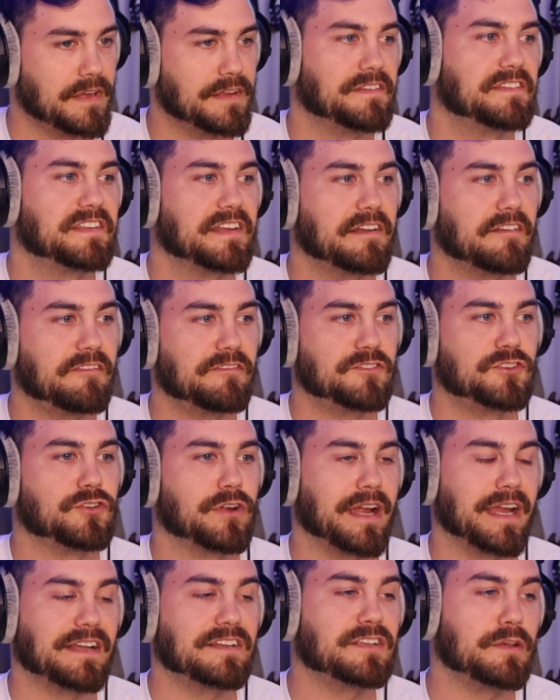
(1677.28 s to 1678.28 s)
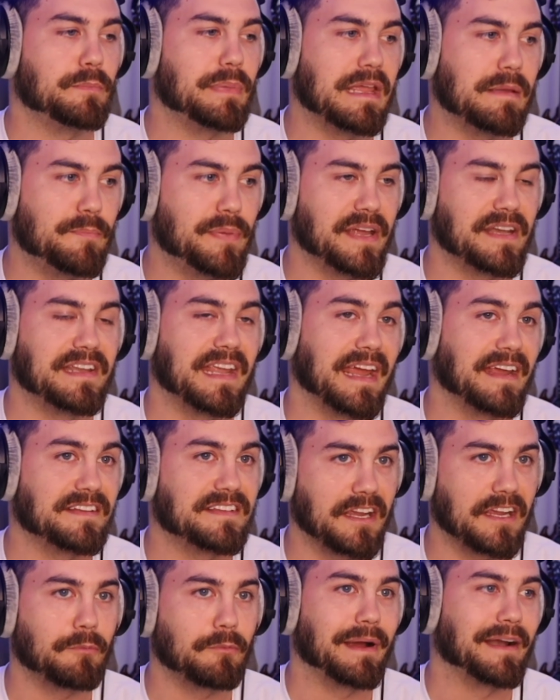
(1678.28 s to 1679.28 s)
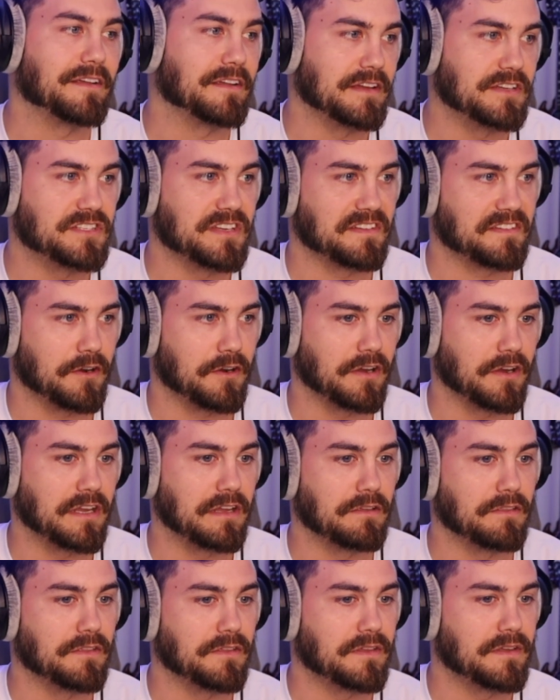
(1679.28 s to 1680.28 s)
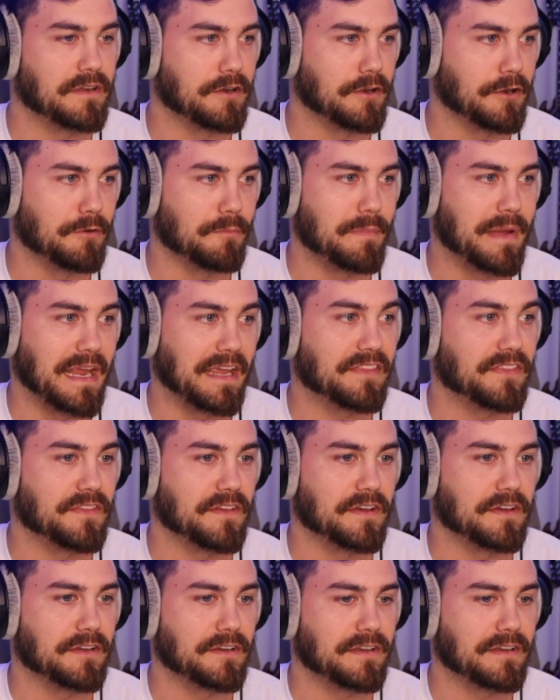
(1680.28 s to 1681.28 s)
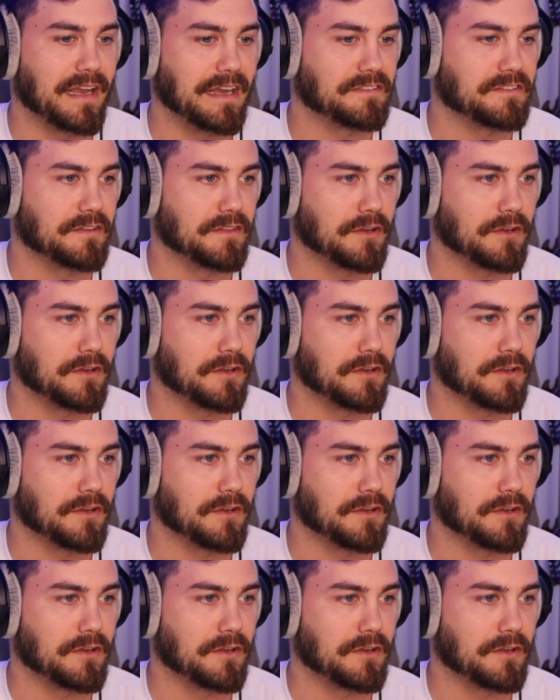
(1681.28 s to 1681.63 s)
Instead of trying to be pedantic, why don't you just argue or answer the